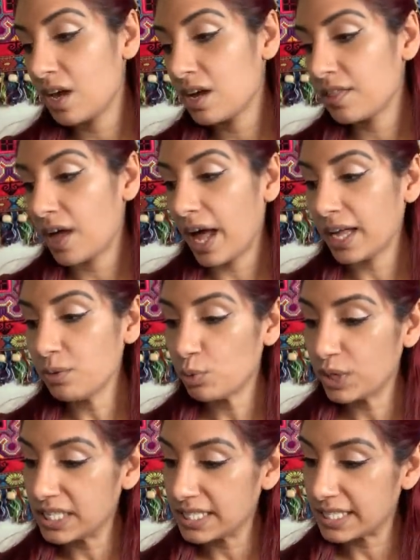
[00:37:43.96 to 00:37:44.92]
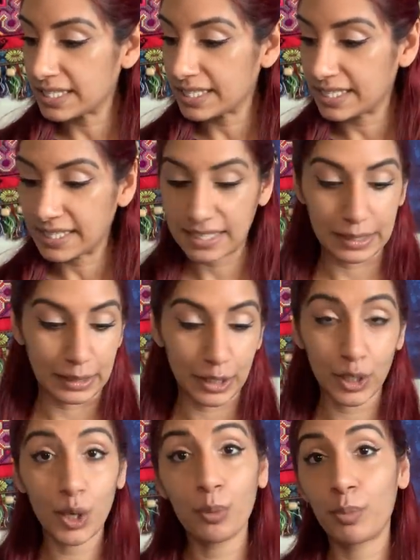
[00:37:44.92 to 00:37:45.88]
the High Priestess's
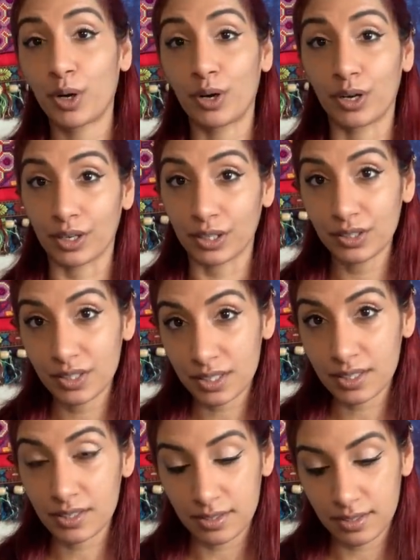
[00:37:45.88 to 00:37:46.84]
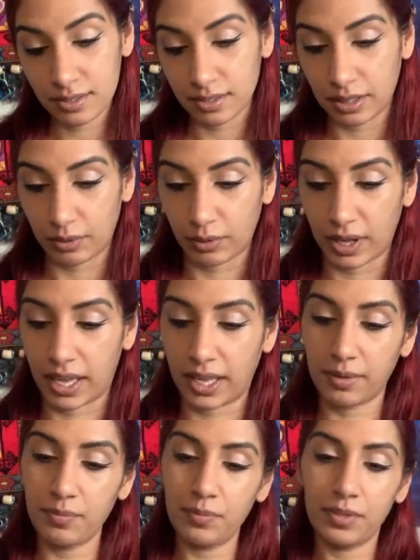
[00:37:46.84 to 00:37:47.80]
little birds.
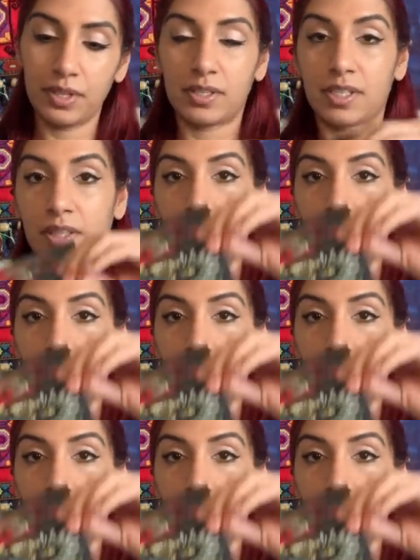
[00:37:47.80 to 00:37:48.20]
Okay, you see